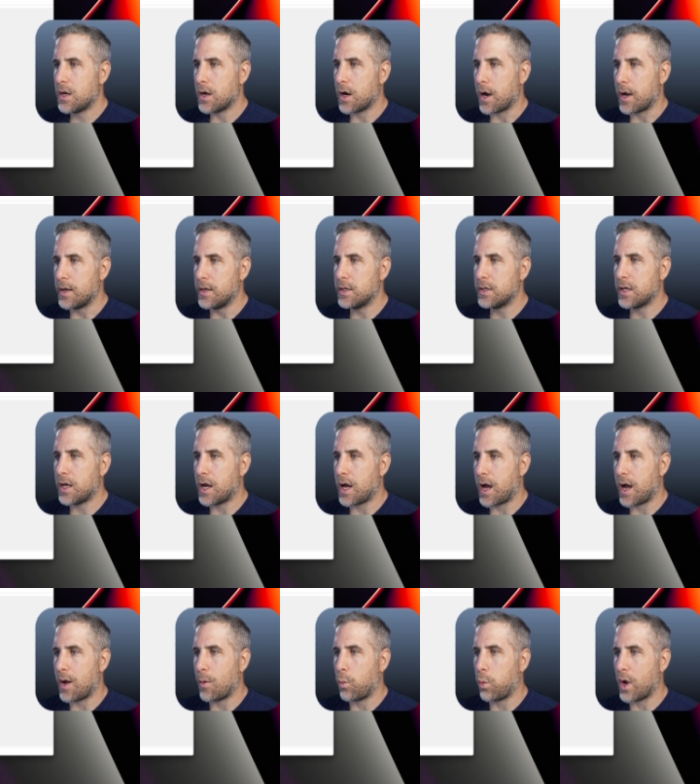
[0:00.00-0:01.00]
All right,
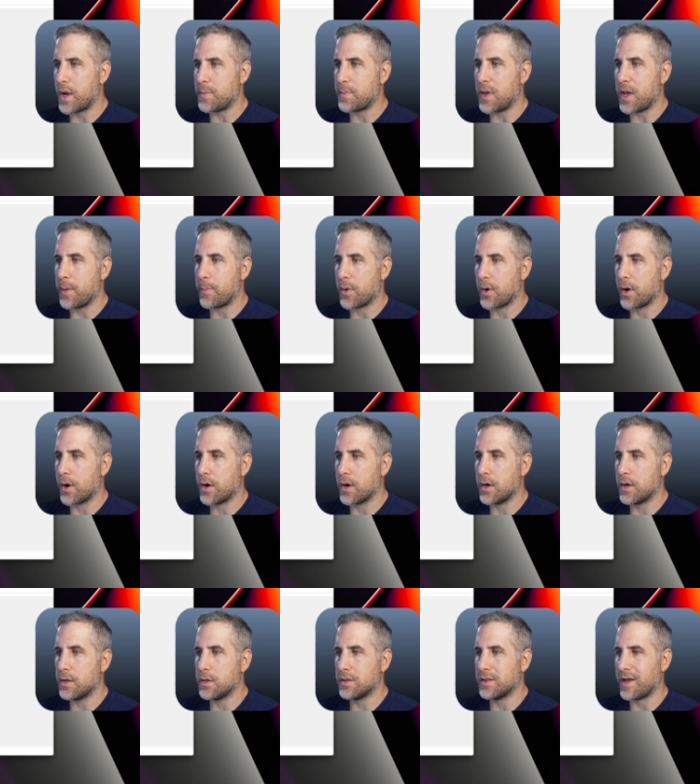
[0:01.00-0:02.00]
uh, white
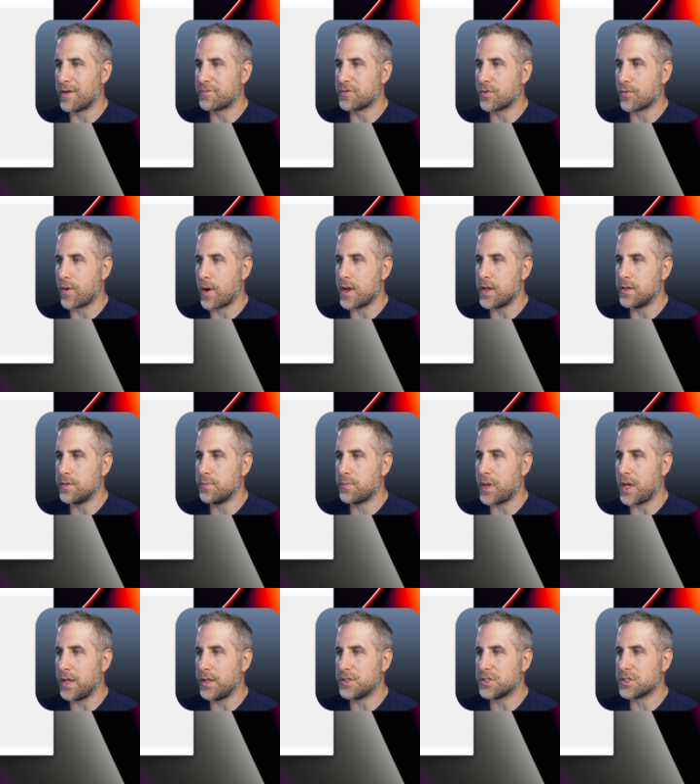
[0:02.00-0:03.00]
paper, left to right
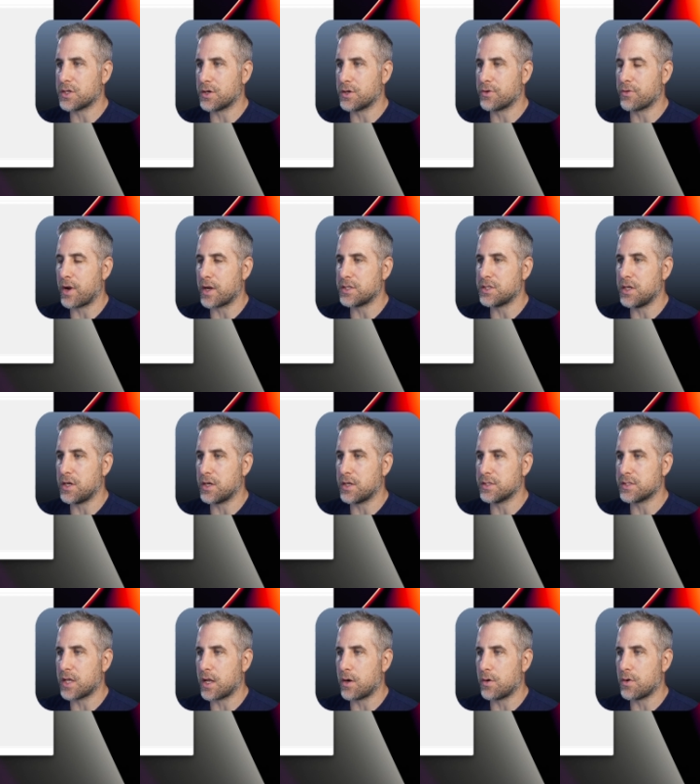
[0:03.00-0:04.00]
page turn direction
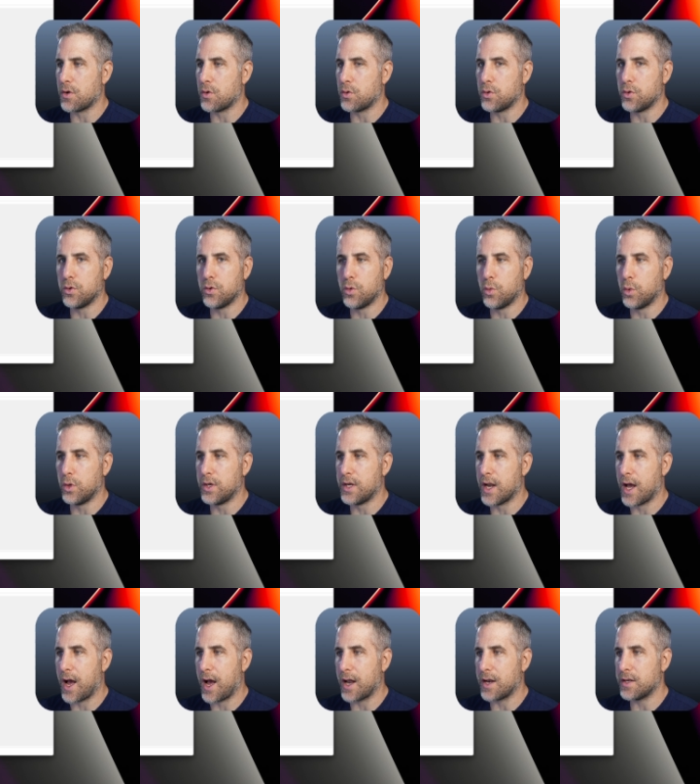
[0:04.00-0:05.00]
because I don't know who would
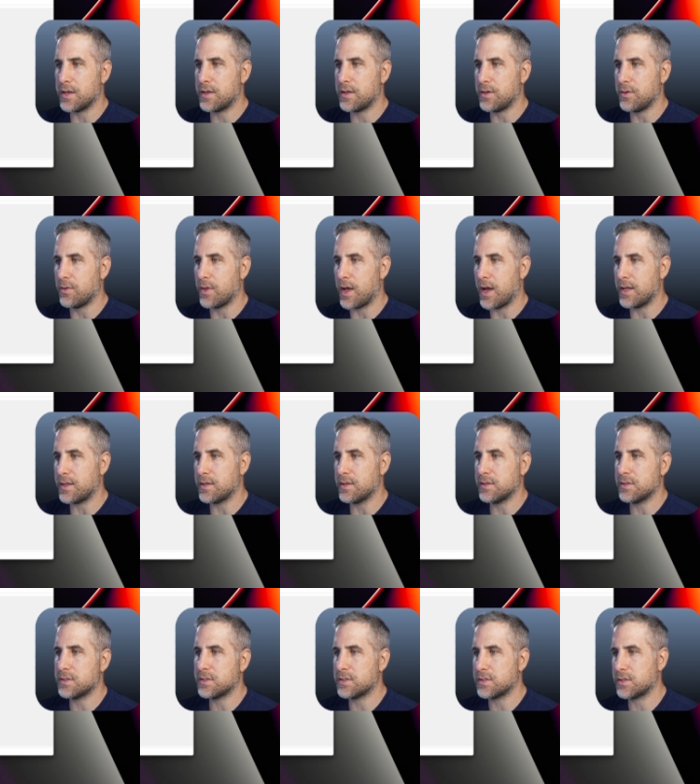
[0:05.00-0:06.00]
not do that.
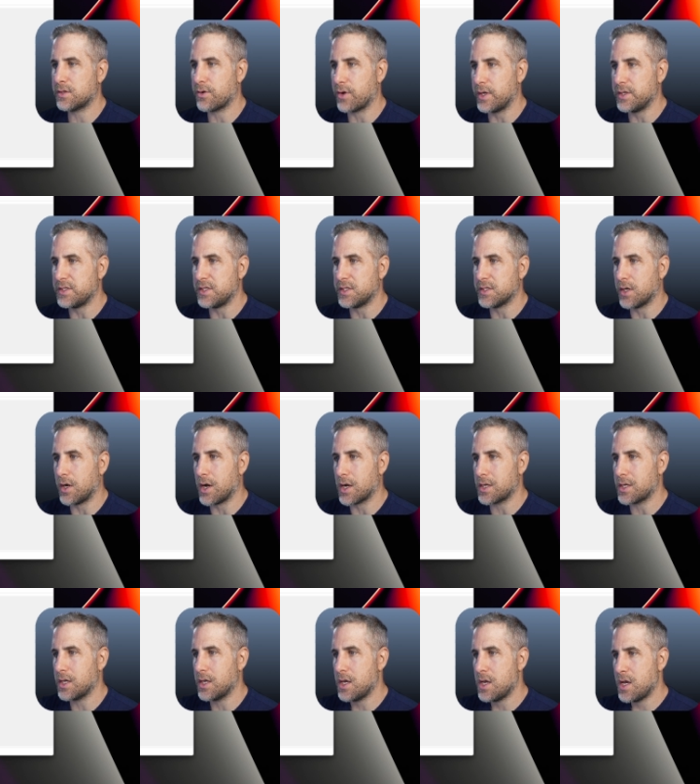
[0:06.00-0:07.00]
It's crazy
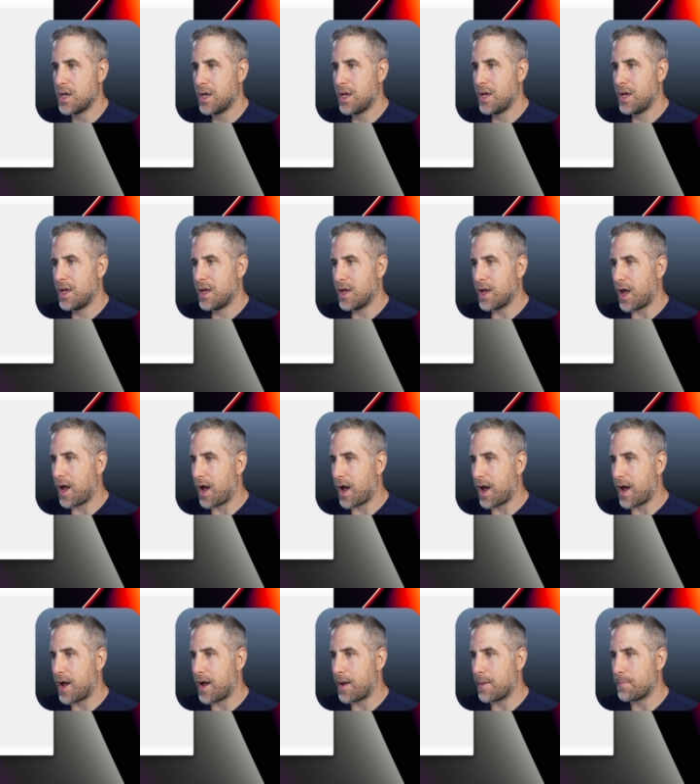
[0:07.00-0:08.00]
talk.
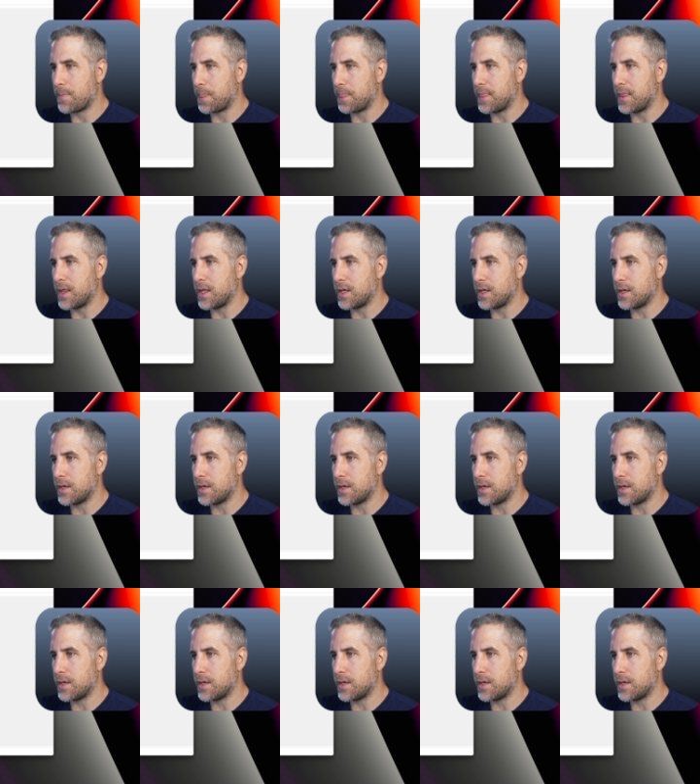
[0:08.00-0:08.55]
Um,